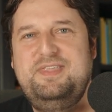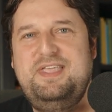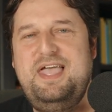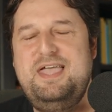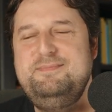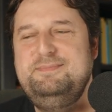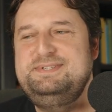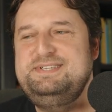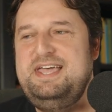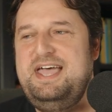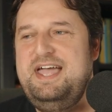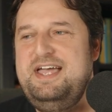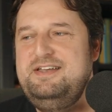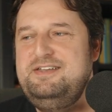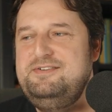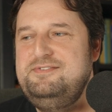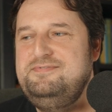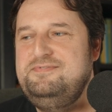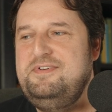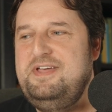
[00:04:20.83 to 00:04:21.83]
I'm
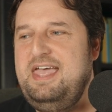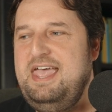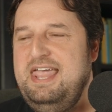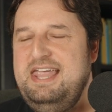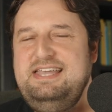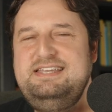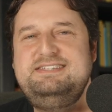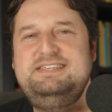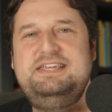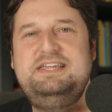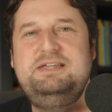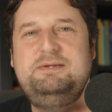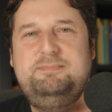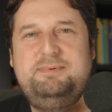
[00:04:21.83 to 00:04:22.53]
tired of hating